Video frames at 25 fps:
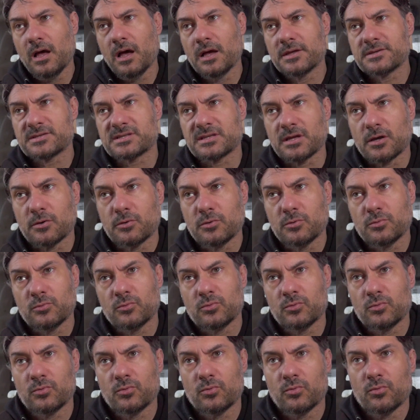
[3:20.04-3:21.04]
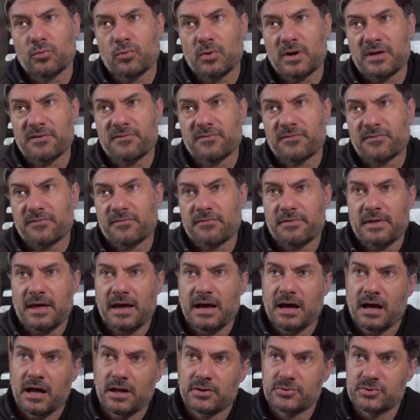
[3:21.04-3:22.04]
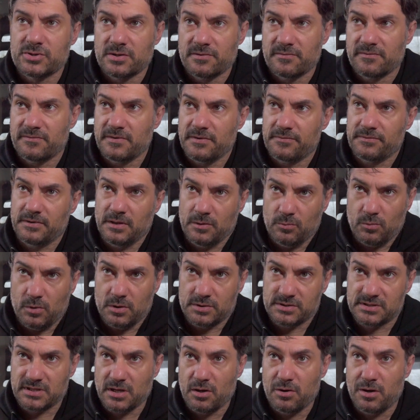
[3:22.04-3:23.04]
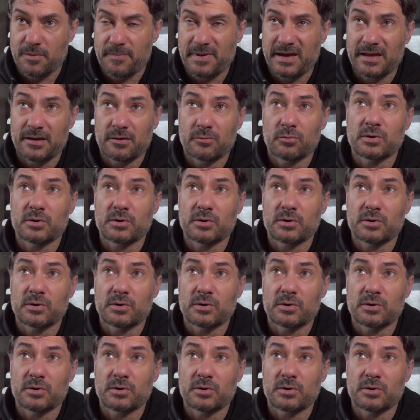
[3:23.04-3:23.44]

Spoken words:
So with that 150 watt solar panel,